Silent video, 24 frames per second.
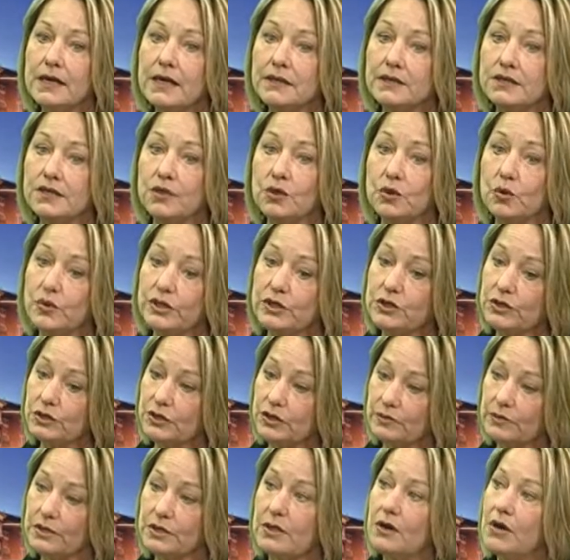So we took
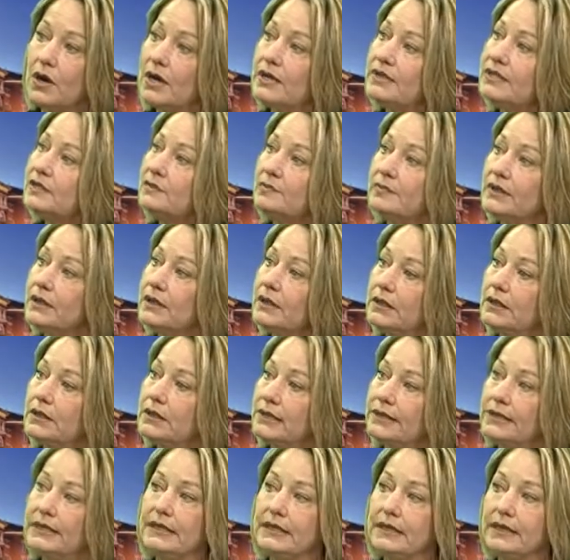him to the hospital,
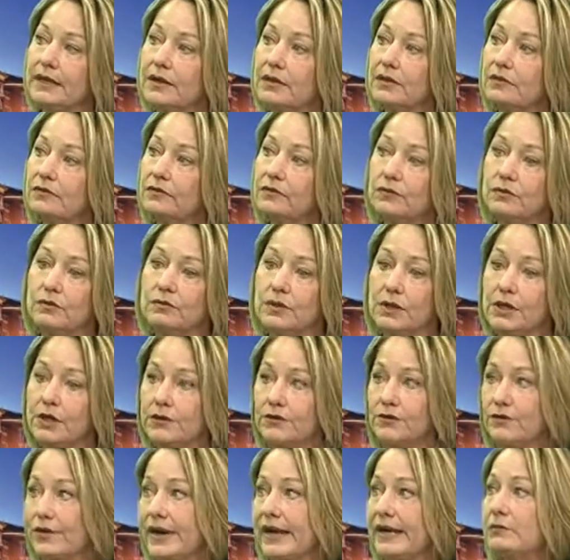and he had a
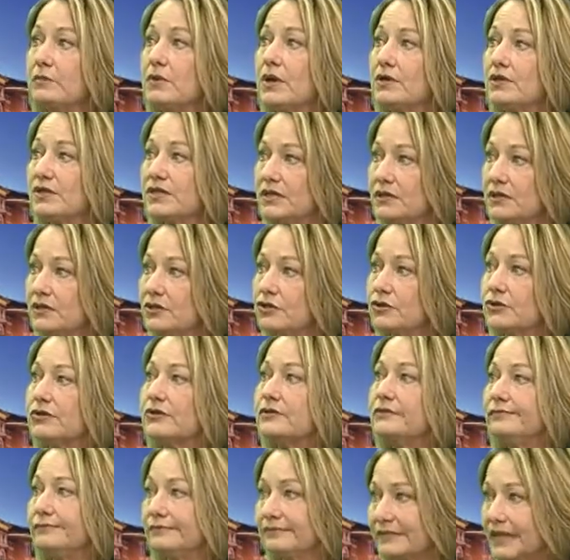full-blown grand mal seizure
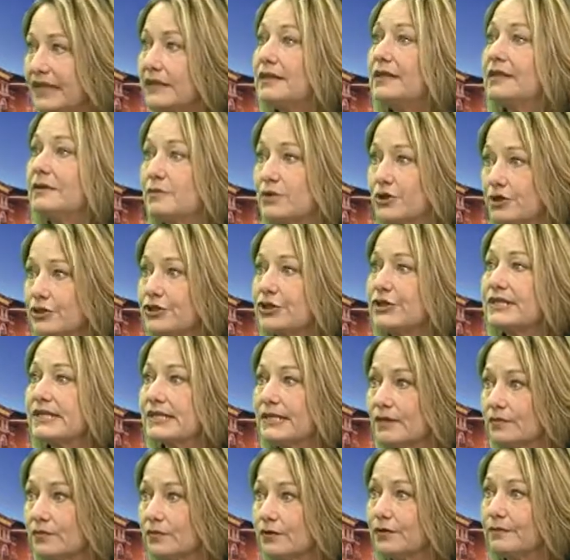in the
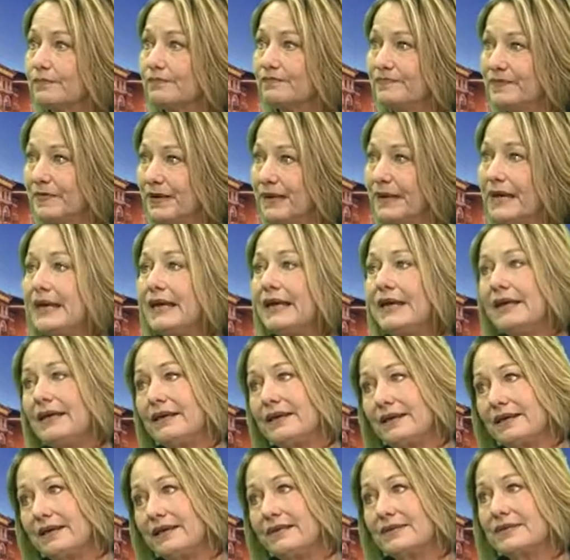emergency room.
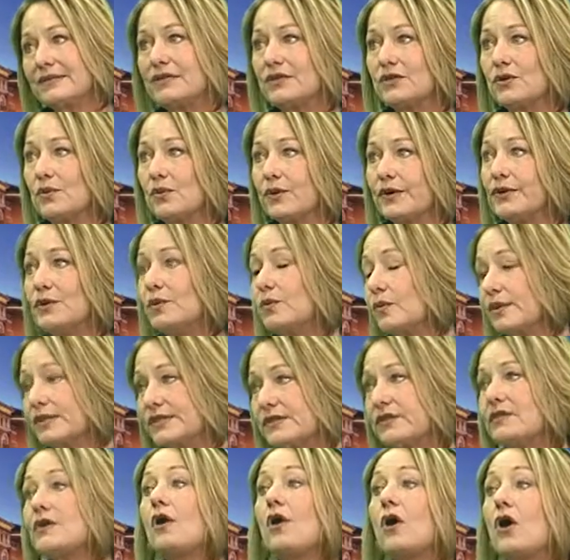And so we knew it
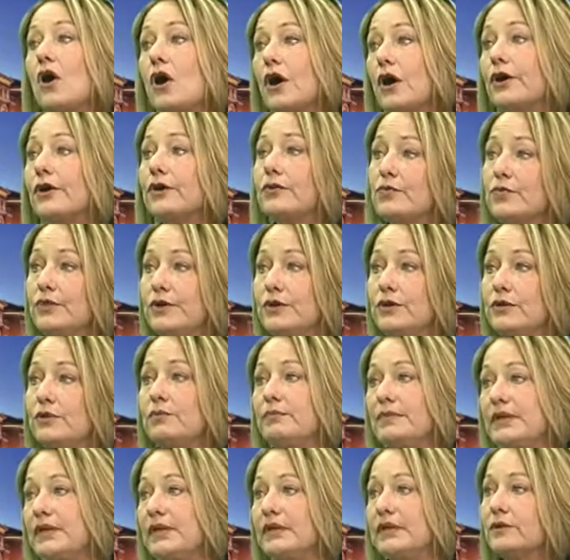wasn't the heart. We knew
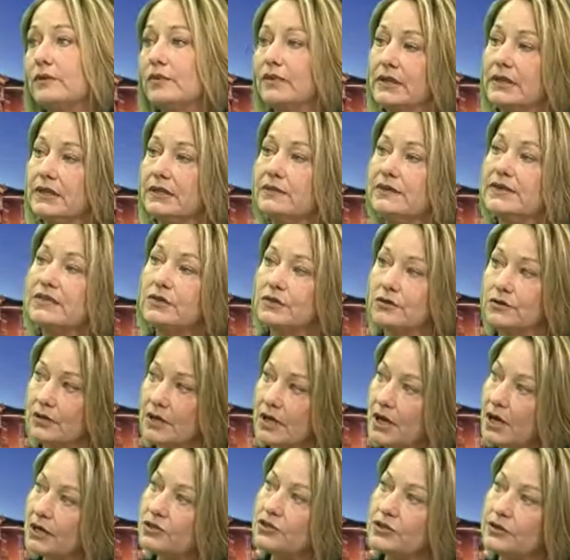immediately it was
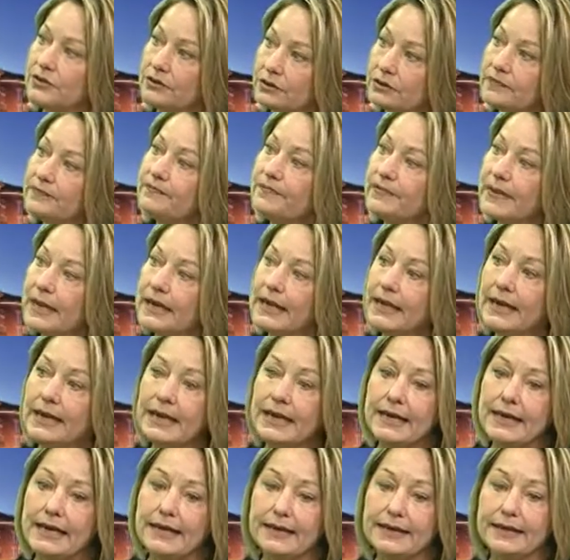neurological.
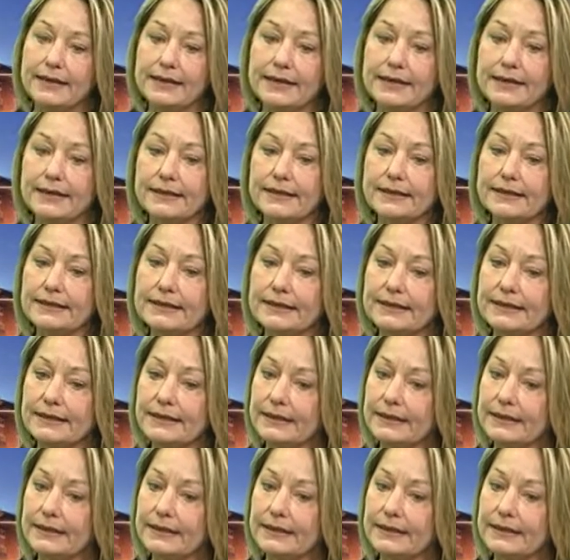And